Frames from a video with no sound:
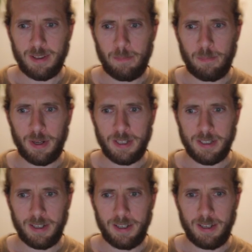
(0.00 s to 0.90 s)
But
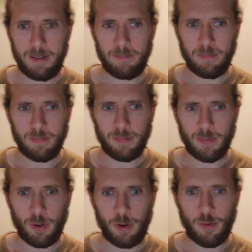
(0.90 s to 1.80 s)

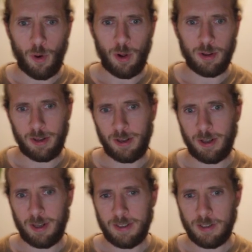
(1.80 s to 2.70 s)
overall,
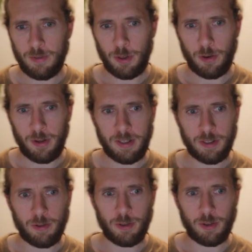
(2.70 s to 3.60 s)
this video here is
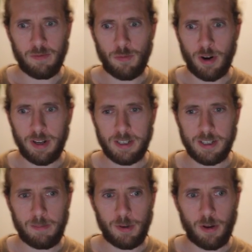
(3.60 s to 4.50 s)
going to give one
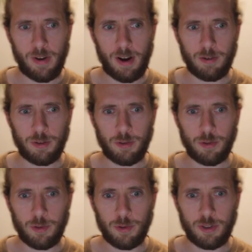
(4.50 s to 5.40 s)
example of how
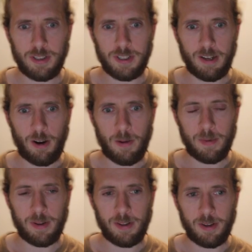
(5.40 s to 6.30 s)
to set up
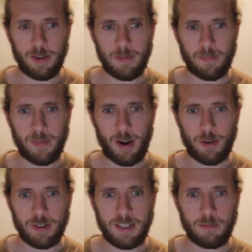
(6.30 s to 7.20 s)
our
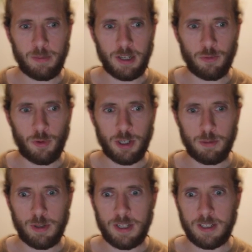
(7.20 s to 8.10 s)
Databricks
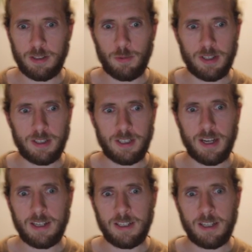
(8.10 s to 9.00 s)
workspace with
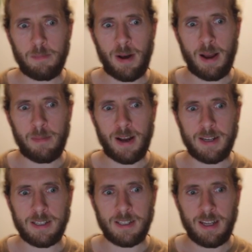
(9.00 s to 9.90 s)
CI/CD
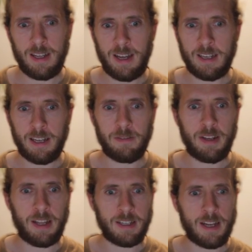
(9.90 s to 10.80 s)
pipelines, and give an
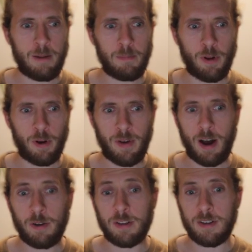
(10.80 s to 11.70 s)
example of
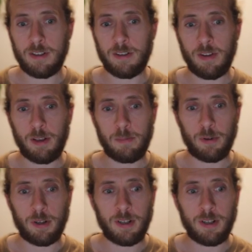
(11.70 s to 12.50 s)
how the developer